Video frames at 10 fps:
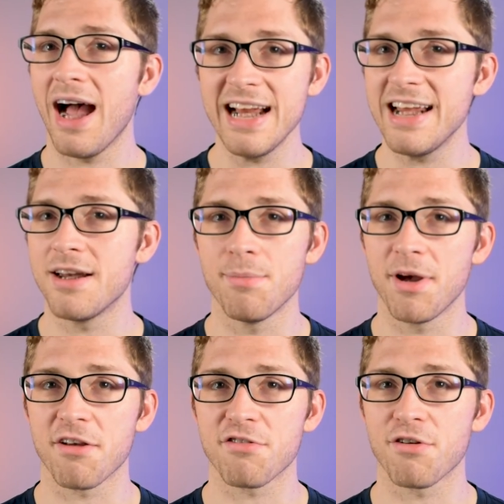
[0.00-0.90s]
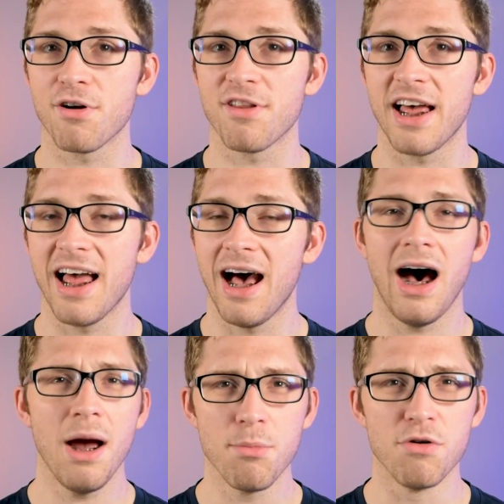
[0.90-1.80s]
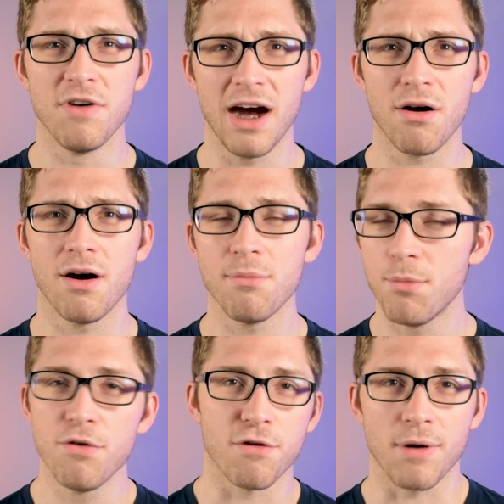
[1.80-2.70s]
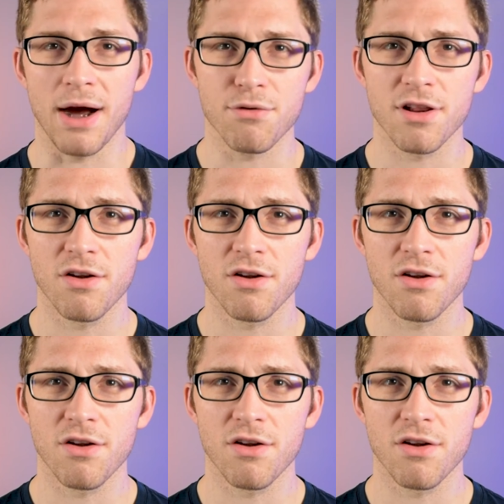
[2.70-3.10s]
I need to make sure that I move around